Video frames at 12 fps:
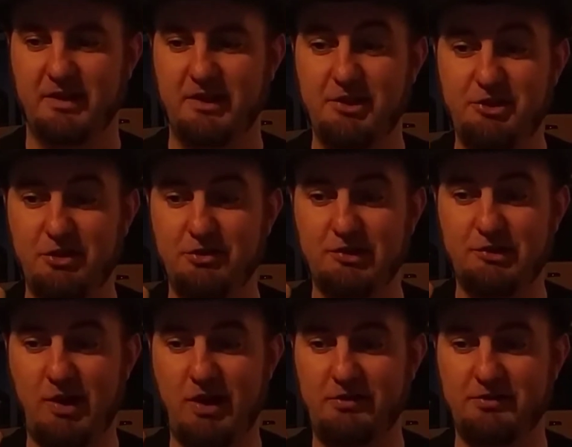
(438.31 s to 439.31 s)
He chews and
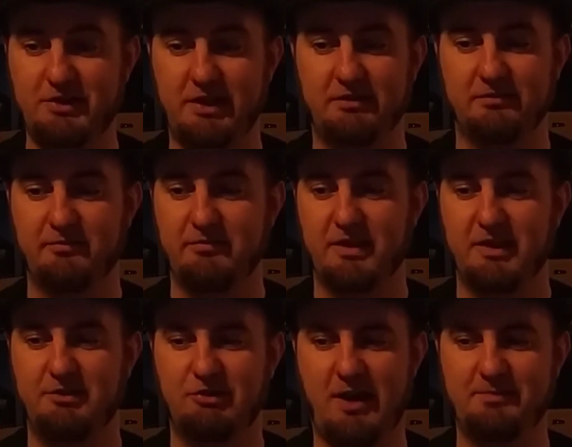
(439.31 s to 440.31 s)
swallows it
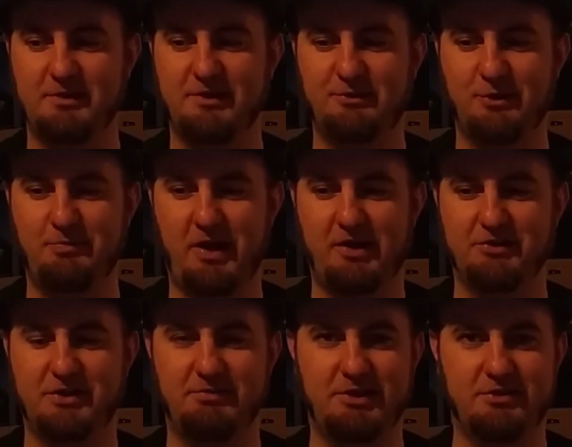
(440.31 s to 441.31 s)
and drops into a
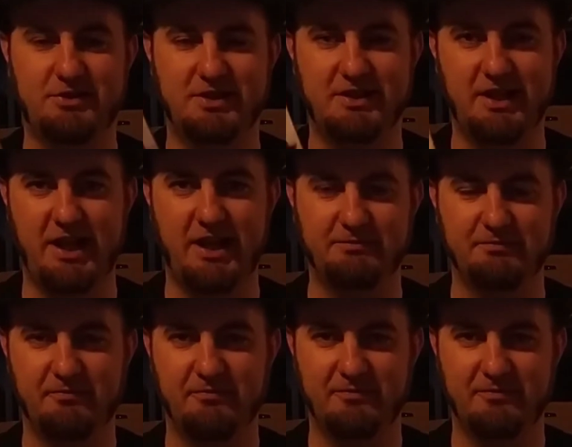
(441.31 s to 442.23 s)
pouch to be used again.